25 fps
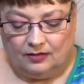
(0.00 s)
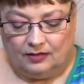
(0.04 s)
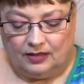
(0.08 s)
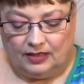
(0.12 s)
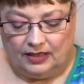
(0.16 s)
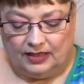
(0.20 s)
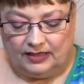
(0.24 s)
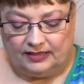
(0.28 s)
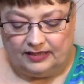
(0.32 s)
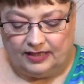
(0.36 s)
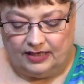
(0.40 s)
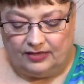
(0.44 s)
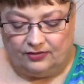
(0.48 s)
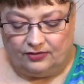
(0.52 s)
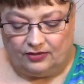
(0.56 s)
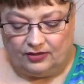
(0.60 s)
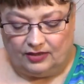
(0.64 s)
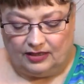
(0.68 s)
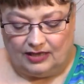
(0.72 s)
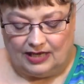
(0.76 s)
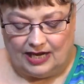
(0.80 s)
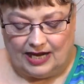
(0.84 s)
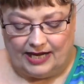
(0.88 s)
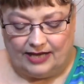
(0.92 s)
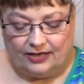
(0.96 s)
it's either a
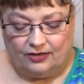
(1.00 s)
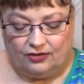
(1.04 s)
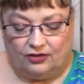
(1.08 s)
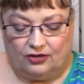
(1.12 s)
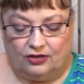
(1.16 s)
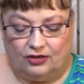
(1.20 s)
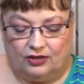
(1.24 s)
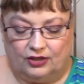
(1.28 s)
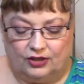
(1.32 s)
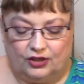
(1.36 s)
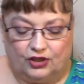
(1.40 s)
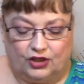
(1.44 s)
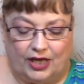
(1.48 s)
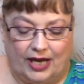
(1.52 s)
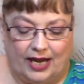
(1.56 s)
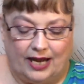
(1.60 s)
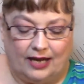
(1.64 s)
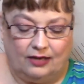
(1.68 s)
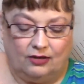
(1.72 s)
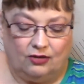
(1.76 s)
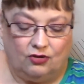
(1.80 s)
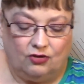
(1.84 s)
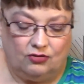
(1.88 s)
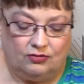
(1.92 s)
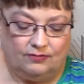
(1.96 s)
liner or a
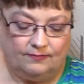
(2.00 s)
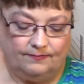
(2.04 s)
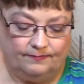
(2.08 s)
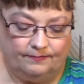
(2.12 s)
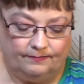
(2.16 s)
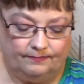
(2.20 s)
shadow.